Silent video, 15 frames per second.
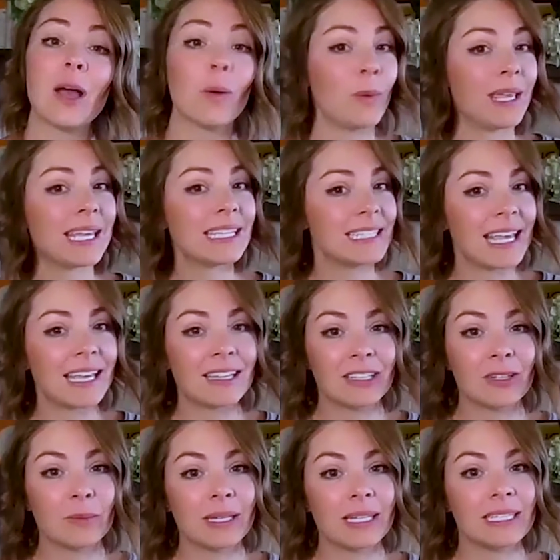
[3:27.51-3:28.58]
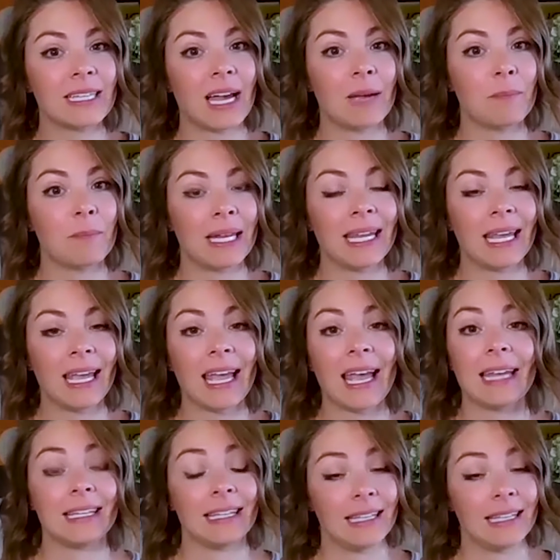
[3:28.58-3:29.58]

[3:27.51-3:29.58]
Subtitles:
we can take a little bit of time Monday and